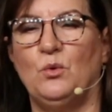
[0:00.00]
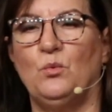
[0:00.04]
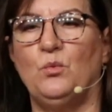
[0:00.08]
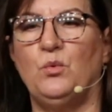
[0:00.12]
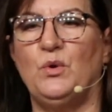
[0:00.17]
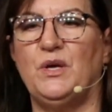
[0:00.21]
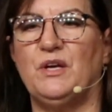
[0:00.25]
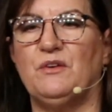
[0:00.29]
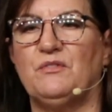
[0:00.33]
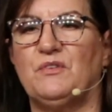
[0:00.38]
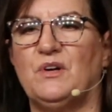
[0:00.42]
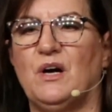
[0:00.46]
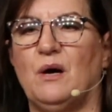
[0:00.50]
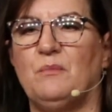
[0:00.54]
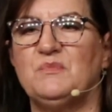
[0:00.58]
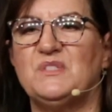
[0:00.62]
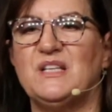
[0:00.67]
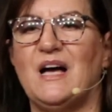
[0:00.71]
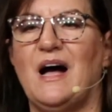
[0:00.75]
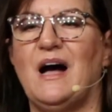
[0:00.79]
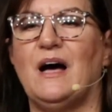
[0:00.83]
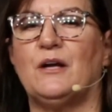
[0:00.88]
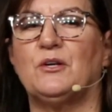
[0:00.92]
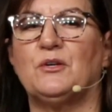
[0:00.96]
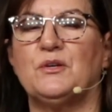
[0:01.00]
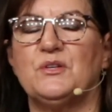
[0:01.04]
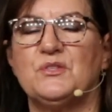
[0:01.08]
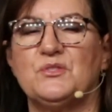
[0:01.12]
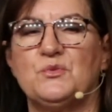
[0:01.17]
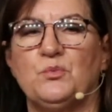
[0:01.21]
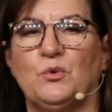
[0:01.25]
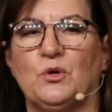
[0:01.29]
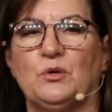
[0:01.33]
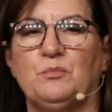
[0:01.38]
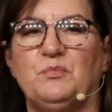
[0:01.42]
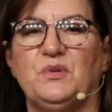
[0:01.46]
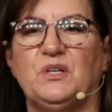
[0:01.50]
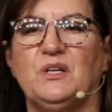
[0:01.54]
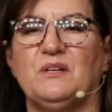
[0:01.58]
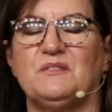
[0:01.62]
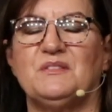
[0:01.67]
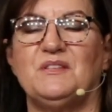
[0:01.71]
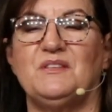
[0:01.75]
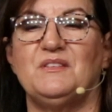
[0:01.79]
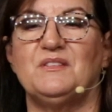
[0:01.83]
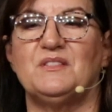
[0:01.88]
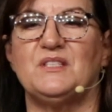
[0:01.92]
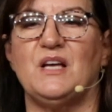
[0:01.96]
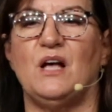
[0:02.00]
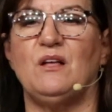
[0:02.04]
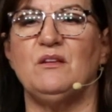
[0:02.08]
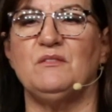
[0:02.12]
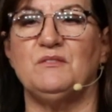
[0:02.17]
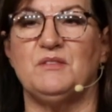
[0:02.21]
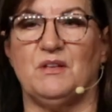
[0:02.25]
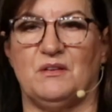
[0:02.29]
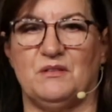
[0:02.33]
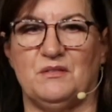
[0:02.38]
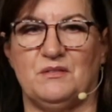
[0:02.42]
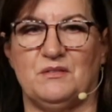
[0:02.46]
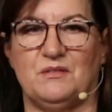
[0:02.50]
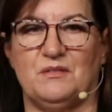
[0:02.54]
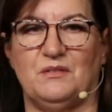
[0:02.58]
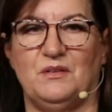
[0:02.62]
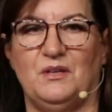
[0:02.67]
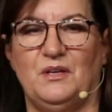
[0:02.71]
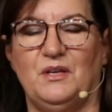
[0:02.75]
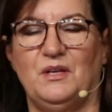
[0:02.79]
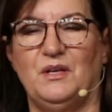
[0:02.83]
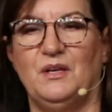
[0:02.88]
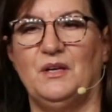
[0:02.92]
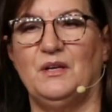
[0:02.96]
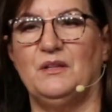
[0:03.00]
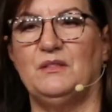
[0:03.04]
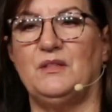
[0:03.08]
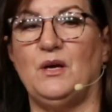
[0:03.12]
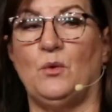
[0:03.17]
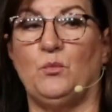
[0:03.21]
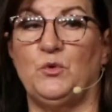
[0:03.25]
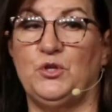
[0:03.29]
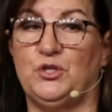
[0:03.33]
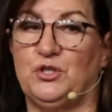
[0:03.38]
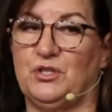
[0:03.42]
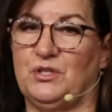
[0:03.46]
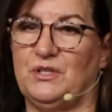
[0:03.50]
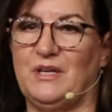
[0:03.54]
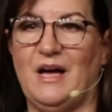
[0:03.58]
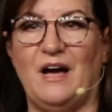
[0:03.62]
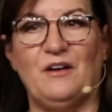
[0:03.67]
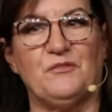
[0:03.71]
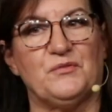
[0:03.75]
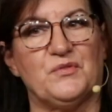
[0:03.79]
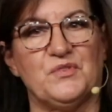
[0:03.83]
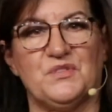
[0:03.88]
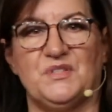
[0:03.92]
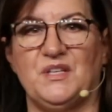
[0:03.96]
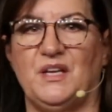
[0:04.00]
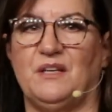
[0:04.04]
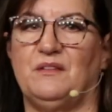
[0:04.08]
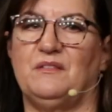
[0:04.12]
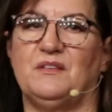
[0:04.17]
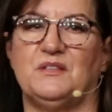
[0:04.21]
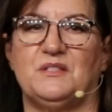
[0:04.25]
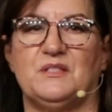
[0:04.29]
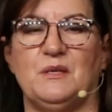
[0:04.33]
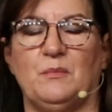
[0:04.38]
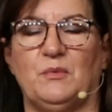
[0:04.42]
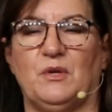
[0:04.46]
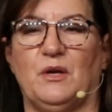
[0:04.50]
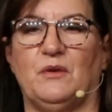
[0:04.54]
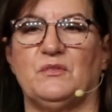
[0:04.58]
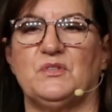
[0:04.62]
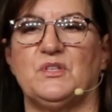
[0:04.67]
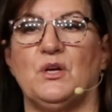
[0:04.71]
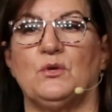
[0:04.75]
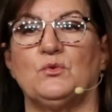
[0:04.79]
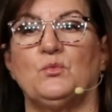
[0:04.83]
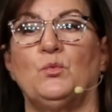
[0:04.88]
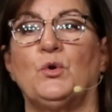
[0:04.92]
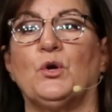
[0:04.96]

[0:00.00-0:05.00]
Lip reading: We have come to honor his word because he tells us that we should not forsake the assembling of ourselves.